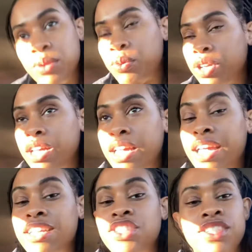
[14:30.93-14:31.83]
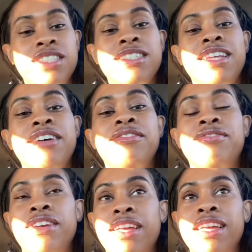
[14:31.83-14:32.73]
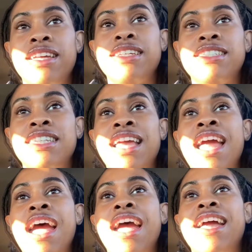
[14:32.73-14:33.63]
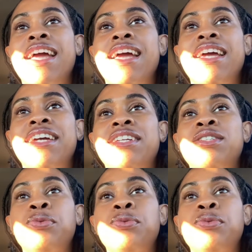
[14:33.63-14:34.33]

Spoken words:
We just left Vegas and